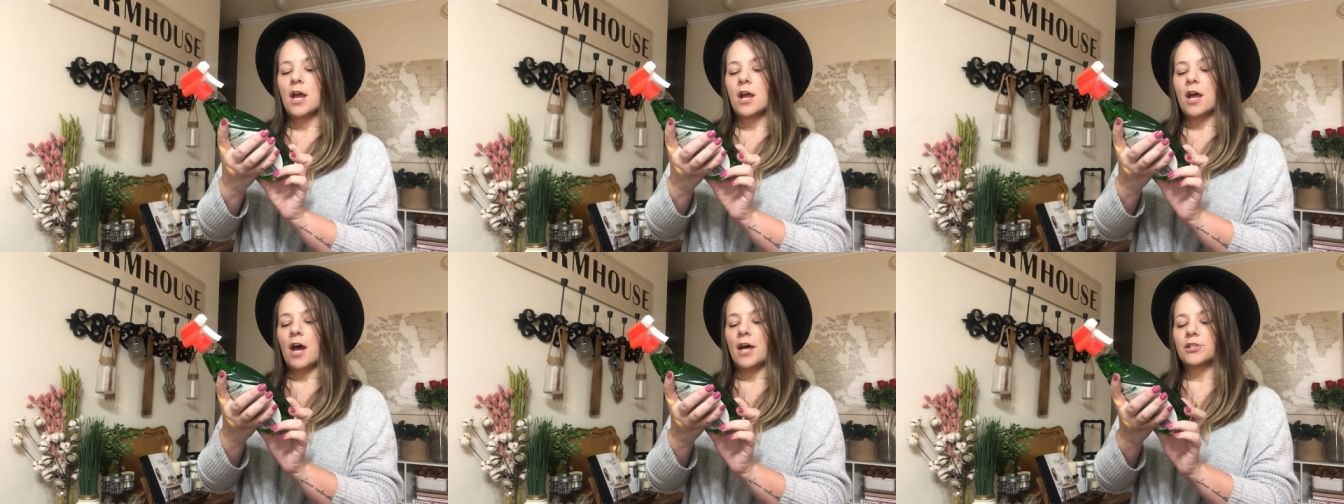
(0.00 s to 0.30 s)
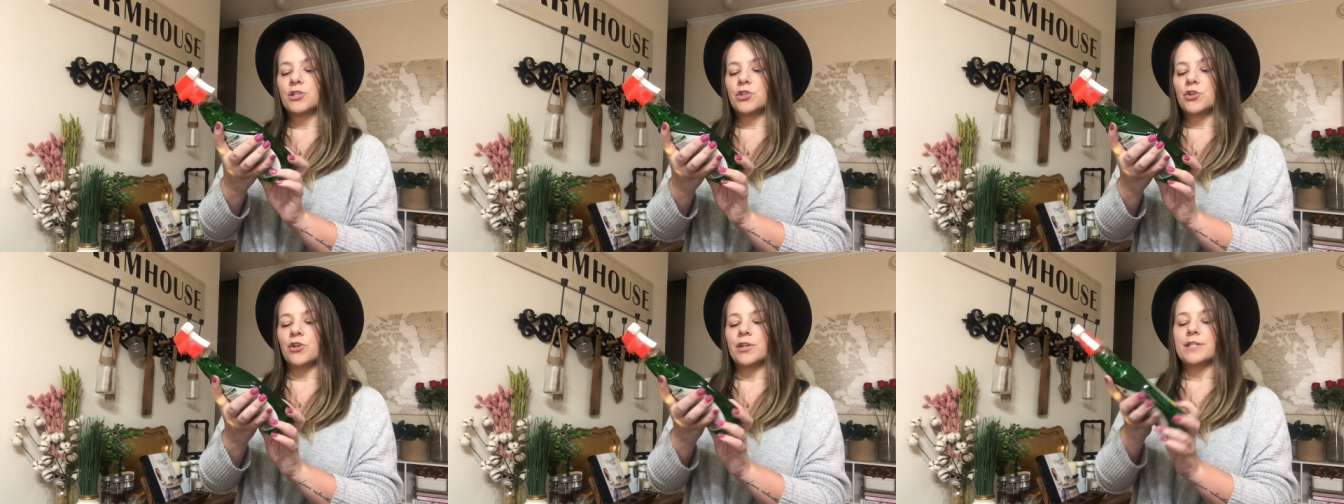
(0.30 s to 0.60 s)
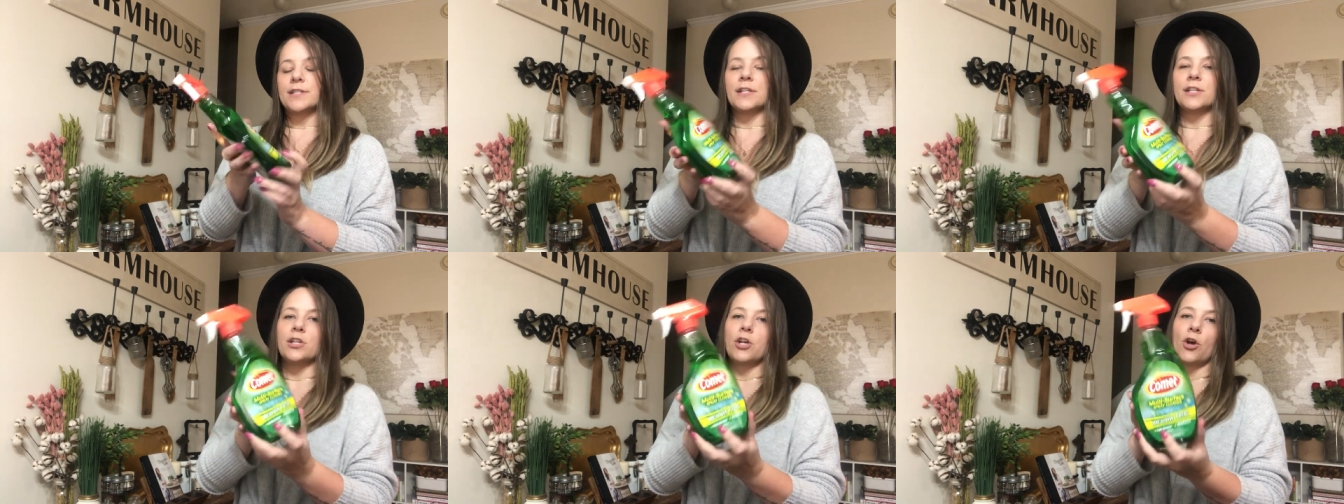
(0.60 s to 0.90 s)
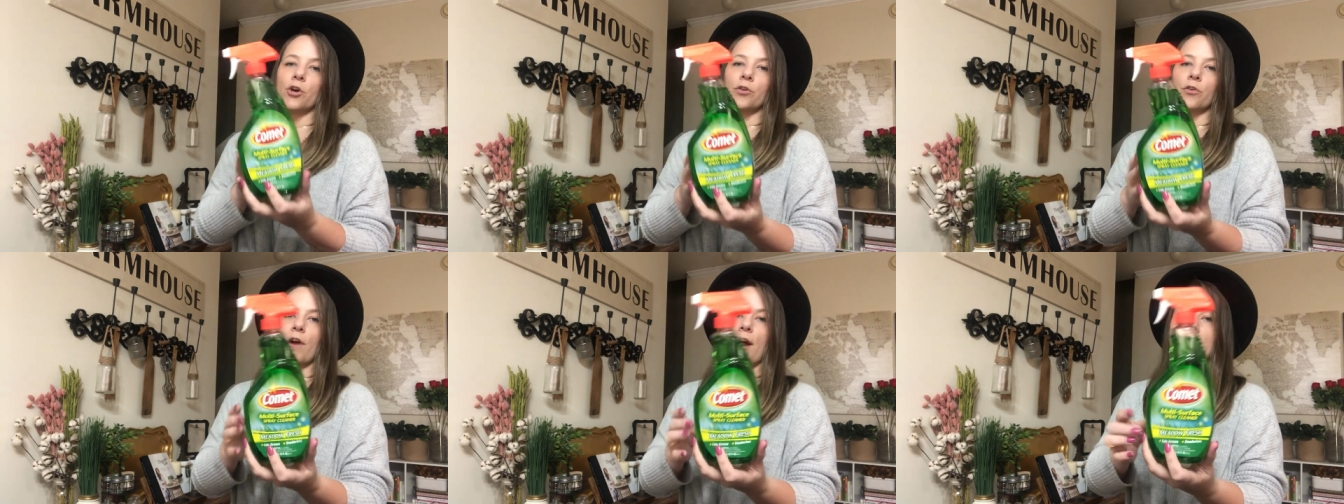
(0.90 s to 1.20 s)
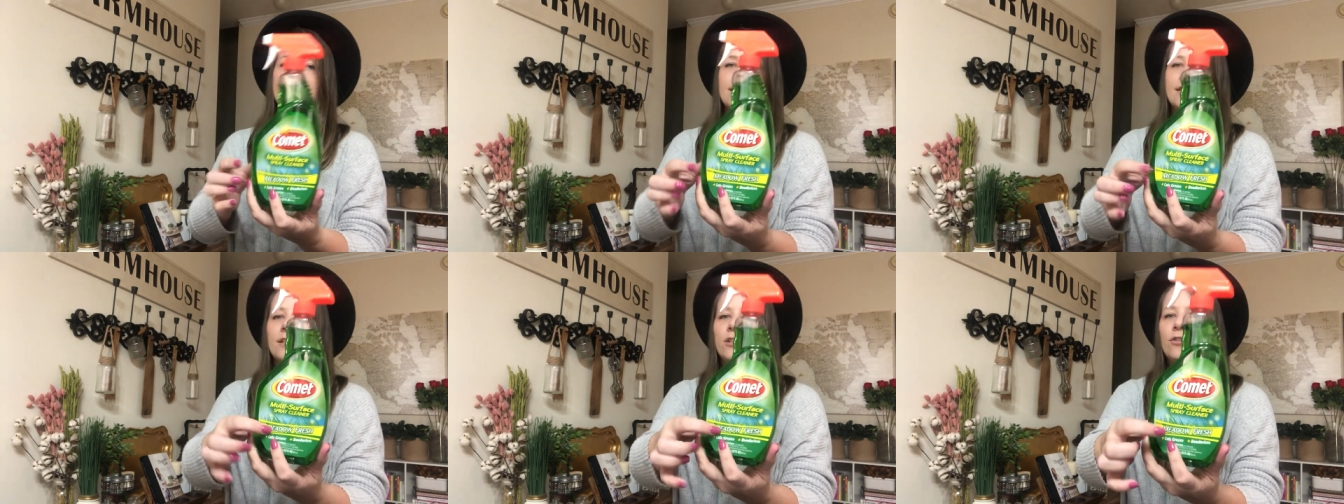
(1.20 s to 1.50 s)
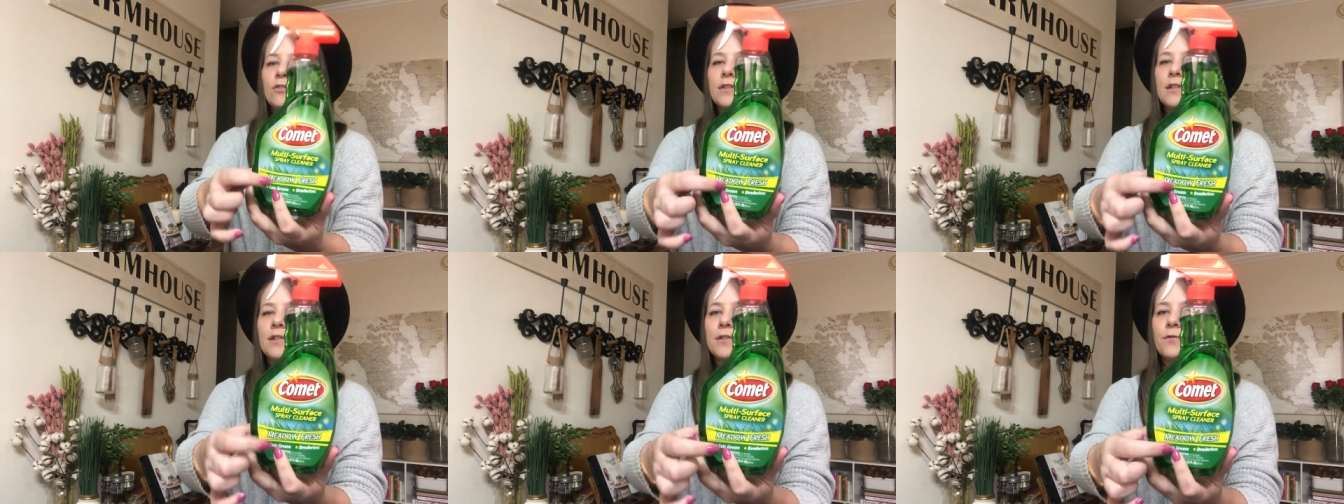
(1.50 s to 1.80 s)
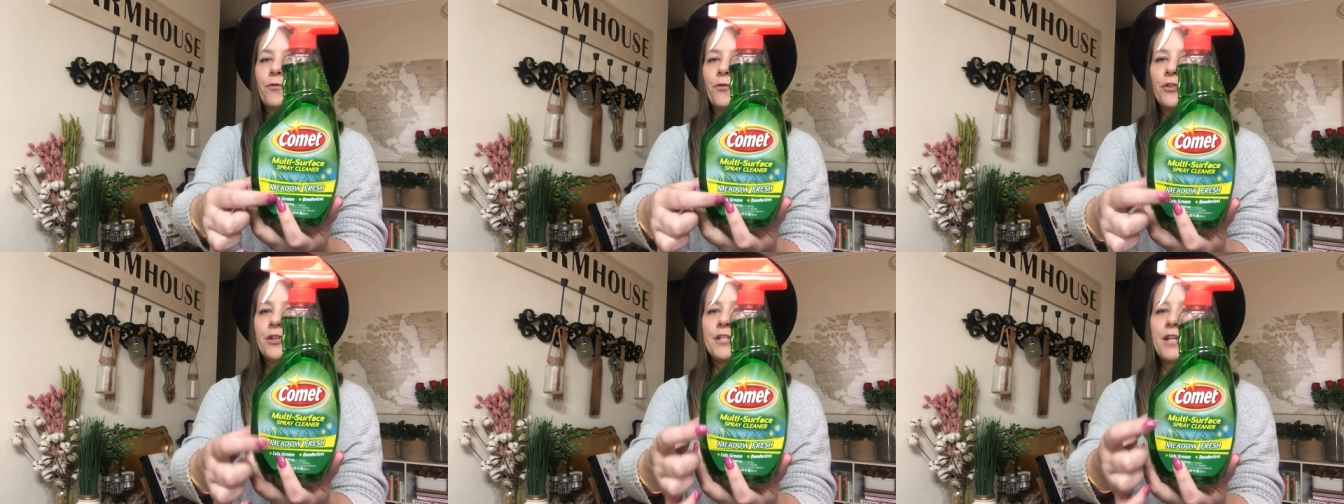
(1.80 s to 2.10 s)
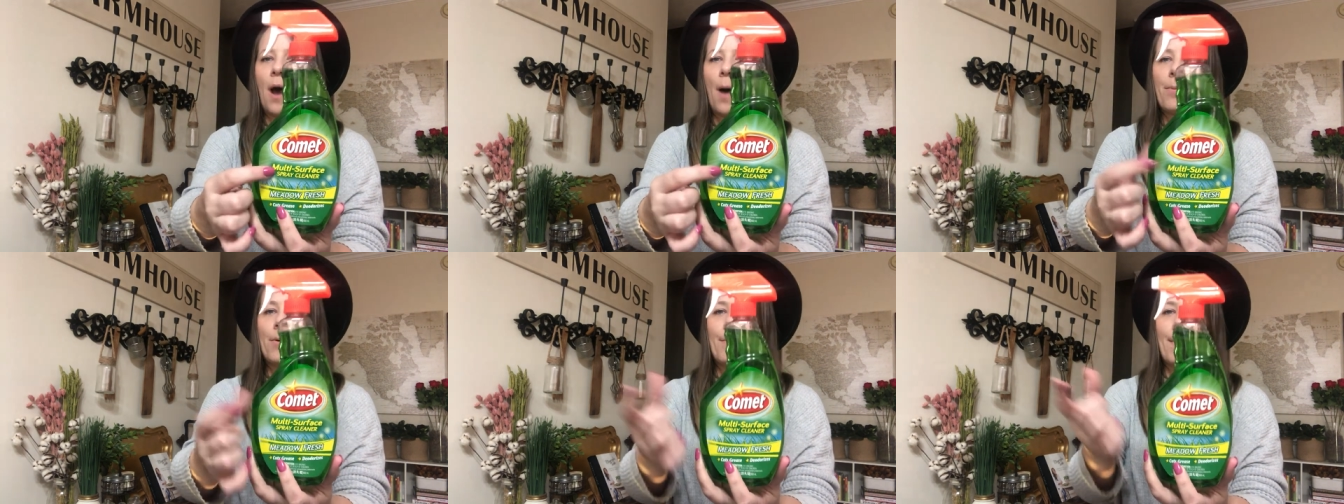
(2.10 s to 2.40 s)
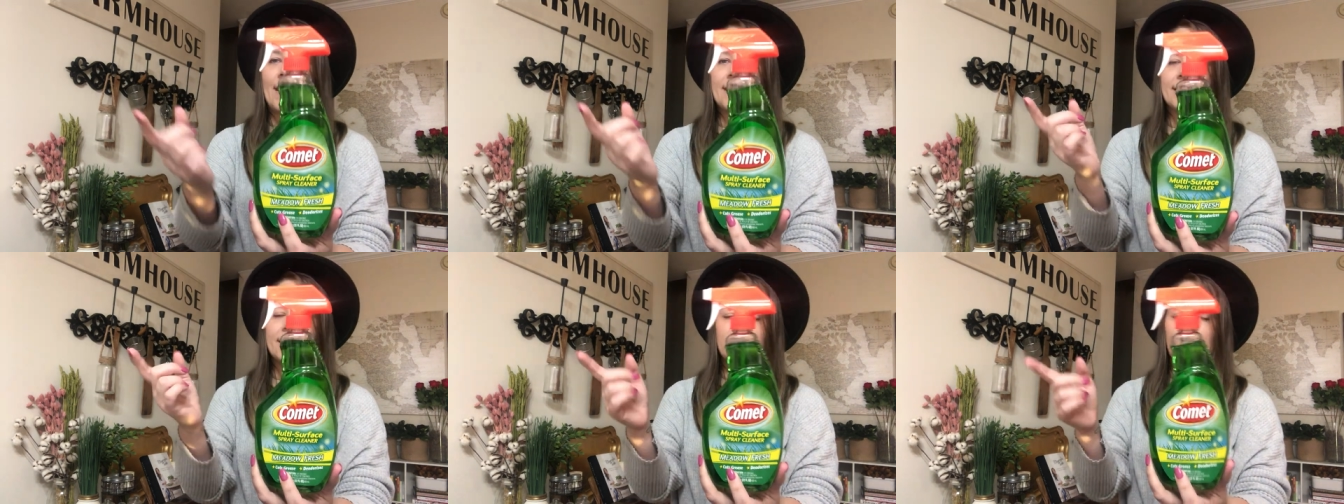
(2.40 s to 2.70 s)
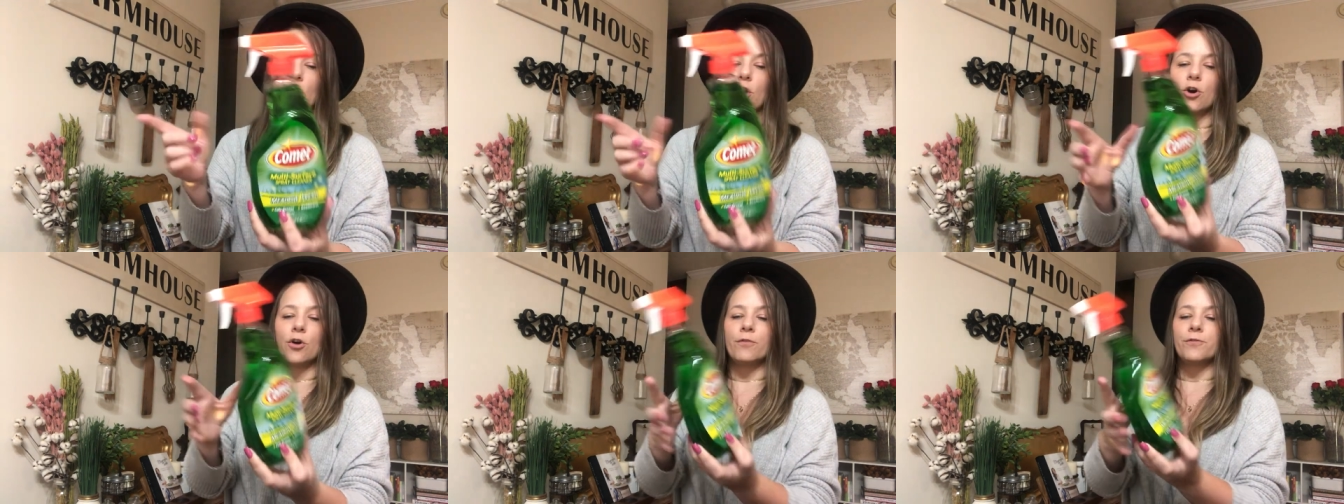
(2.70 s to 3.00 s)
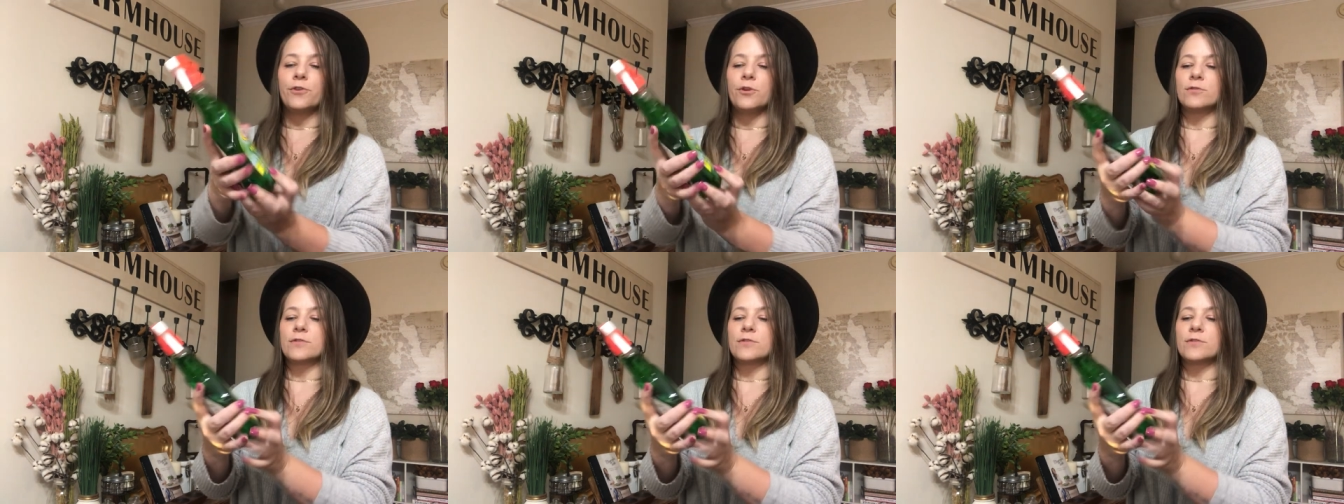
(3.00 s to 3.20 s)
Cuts Grease and Deodorizes. Uses for the top of my stove,